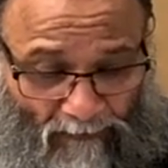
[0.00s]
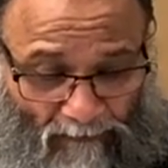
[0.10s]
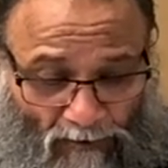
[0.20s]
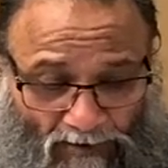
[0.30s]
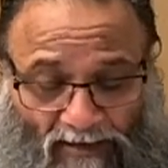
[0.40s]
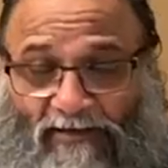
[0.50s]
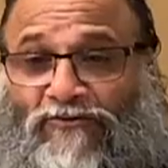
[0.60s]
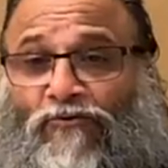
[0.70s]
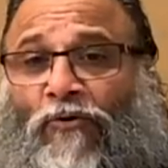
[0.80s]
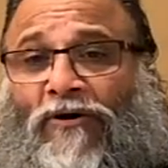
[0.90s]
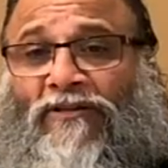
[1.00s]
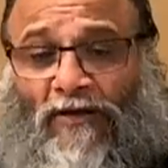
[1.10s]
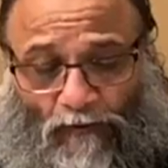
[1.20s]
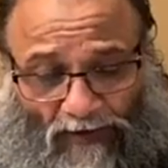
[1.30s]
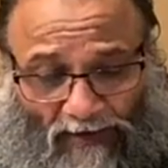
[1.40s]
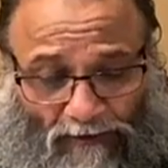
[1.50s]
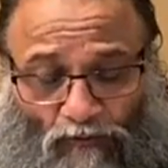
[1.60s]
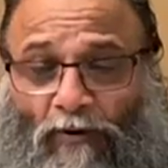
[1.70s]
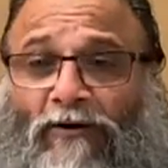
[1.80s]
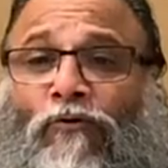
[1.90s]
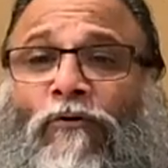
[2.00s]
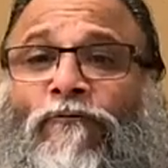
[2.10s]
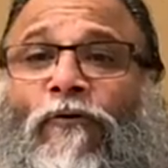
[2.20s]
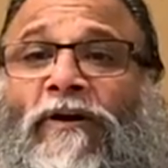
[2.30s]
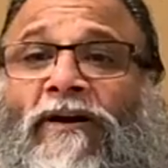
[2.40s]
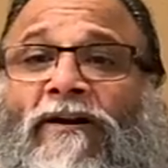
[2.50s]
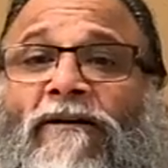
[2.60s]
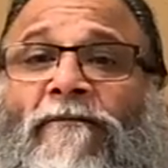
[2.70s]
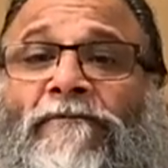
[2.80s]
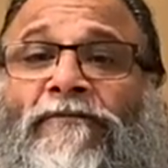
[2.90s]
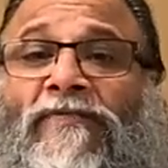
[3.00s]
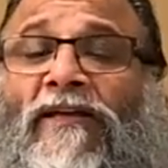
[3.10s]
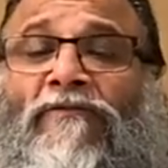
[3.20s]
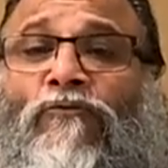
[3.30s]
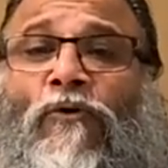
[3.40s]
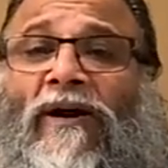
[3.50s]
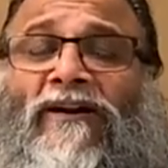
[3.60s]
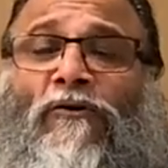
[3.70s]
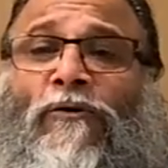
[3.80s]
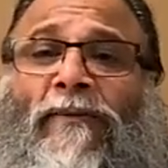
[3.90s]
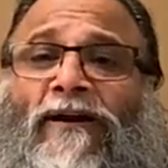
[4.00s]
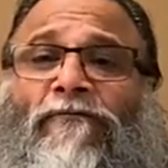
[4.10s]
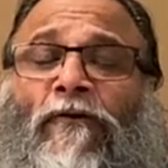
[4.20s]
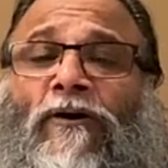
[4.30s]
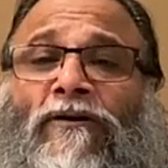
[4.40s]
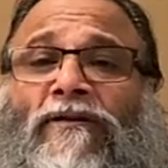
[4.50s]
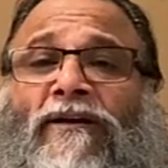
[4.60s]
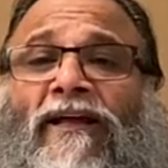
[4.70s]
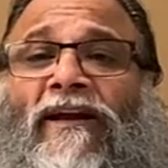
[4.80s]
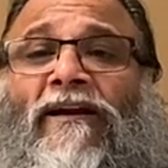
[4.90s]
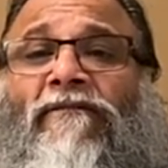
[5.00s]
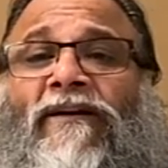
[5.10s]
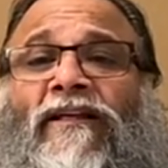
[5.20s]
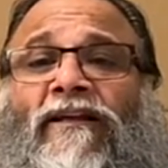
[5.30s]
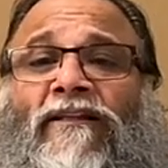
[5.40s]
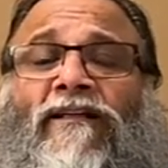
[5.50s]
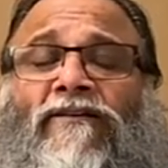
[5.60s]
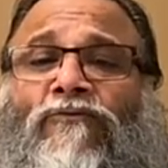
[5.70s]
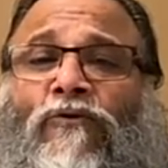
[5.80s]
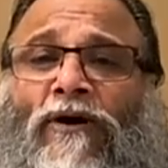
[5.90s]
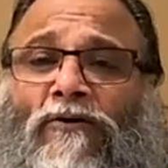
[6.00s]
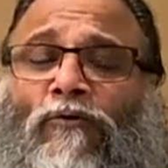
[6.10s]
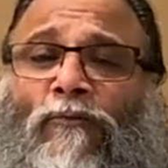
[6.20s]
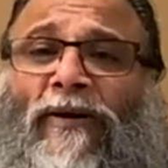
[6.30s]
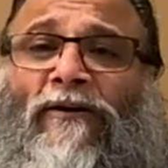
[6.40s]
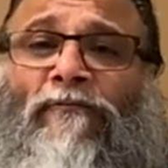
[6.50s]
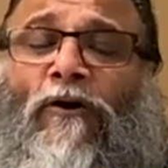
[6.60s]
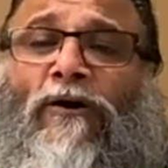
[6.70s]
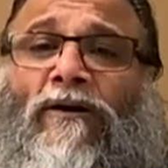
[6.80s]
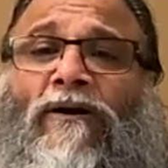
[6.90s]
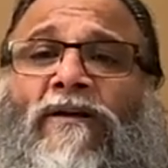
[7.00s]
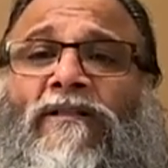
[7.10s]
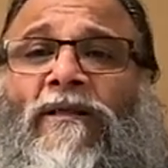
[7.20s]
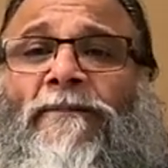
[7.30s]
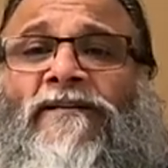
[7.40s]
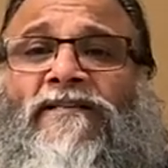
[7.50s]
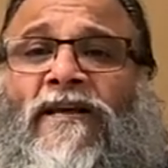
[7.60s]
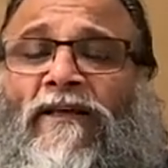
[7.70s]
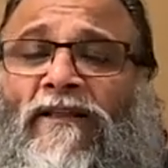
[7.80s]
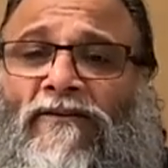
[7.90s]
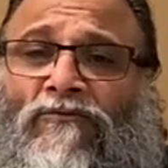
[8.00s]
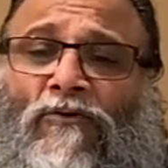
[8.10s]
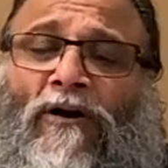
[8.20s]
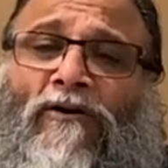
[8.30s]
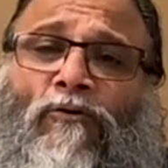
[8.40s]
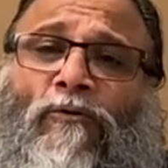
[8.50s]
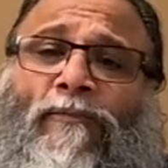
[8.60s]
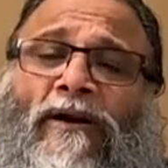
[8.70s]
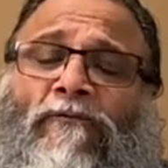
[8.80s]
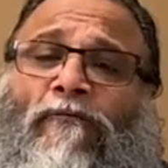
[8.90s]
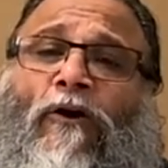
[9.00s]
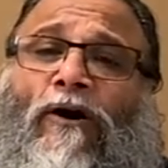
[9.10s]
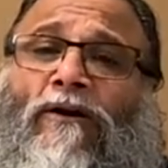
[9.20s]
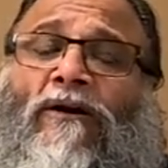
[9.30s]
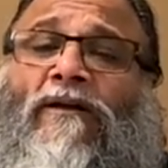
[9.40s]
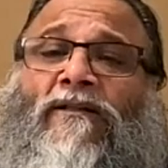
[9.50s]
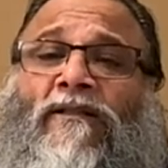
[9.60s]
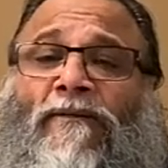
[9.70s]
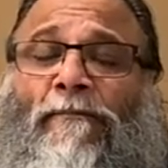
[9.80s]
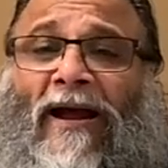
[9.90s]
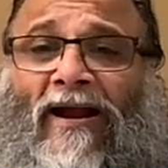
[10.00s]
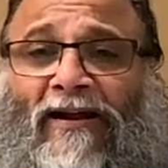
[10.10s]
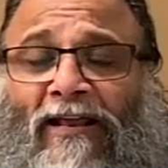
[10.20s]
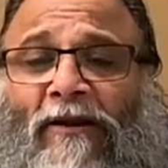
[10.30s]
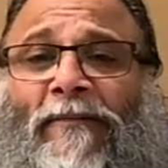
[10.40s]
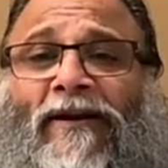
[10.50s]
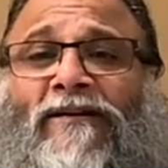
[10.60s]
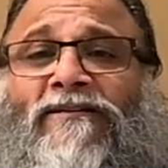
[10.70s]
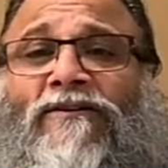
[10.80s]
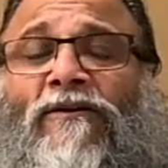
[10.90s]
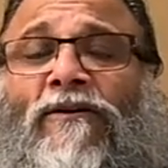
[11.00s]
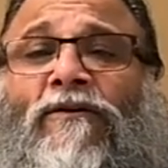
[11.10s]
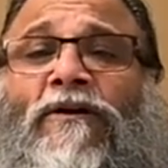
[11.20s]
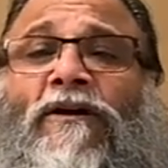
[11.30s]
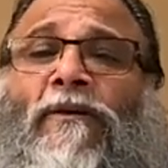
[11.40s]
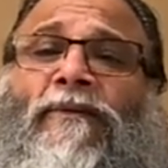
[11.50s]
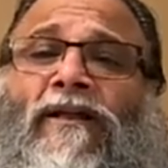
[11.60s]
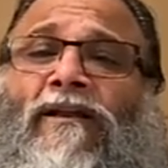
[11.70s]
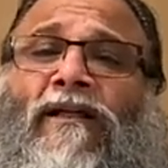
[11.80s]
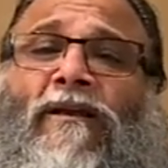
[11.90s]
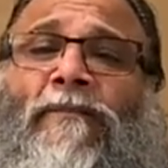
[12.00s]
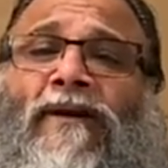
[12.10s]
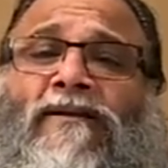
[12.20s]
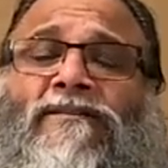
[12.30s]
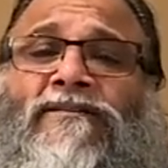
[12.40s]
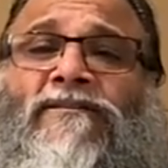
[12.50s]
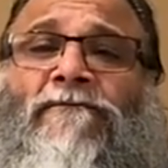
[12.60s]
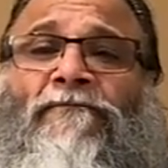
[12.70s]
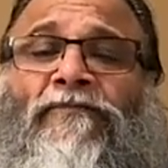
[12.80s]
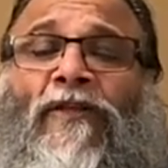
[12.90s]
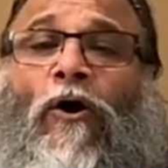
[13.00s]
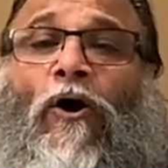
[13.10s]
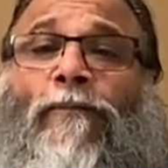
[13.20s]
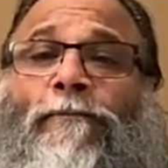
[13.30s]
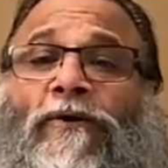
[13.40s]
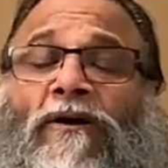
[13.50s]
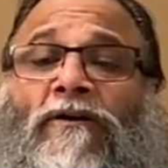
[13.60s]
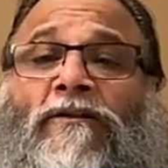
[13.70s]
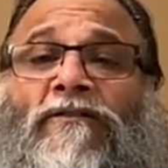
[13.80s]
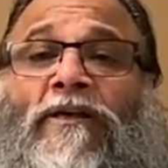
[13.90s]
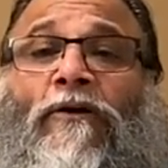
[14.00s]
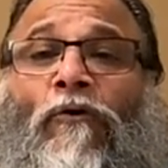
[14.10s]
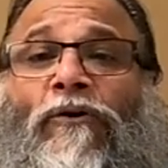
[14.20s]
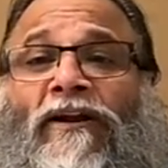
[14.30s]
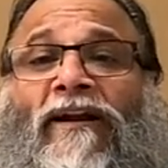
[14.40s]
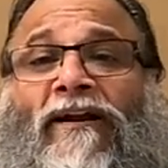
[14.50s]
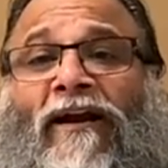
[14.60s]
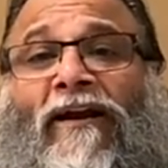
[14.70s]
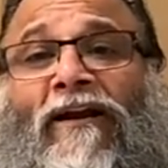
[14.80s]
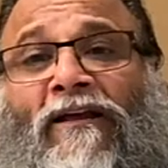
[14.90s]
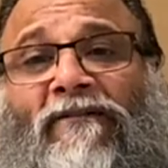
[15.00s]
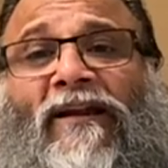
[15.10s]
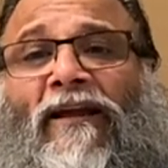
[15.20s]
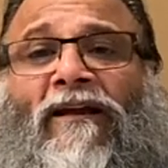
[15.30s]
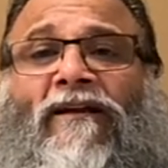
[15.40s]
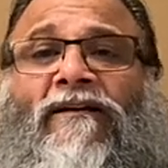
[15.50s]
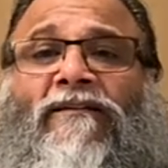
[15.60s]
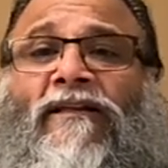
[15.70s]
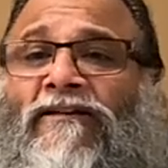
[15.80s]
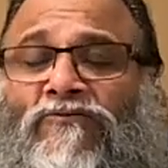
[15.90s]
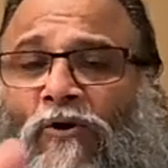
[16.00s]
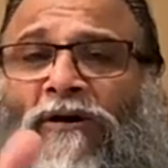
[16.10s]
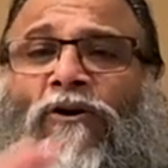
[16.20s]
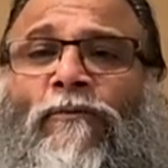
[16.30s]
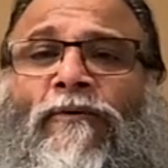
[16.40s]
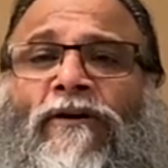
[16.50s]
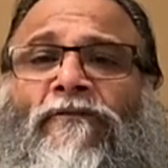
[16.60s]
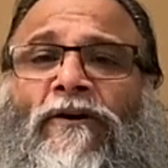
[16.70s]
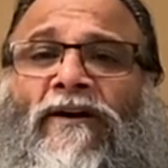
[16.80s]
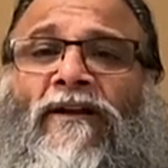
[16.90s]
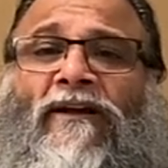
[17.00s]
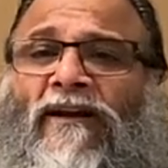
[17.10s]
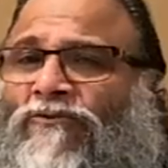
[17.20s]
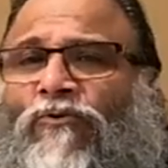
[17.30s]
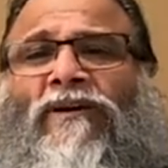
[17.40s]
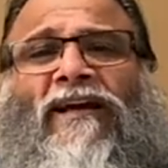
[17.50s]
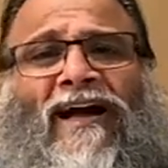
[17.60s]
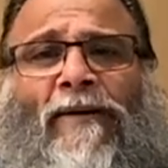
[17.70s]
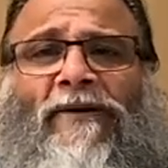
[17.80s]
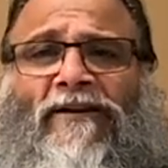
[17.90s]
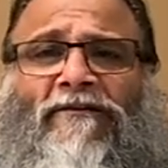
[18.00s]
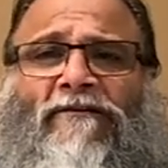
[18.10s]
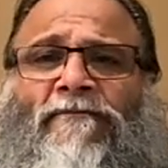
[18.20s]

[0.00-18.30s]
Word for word: for there is no other way to atone for it there is no atonement for the negativity. There is no atonement for tapasya. There is no atonement for the bad elements or the criminal elements or prakriti oriented living. There is no atonement for it. It's only a habit.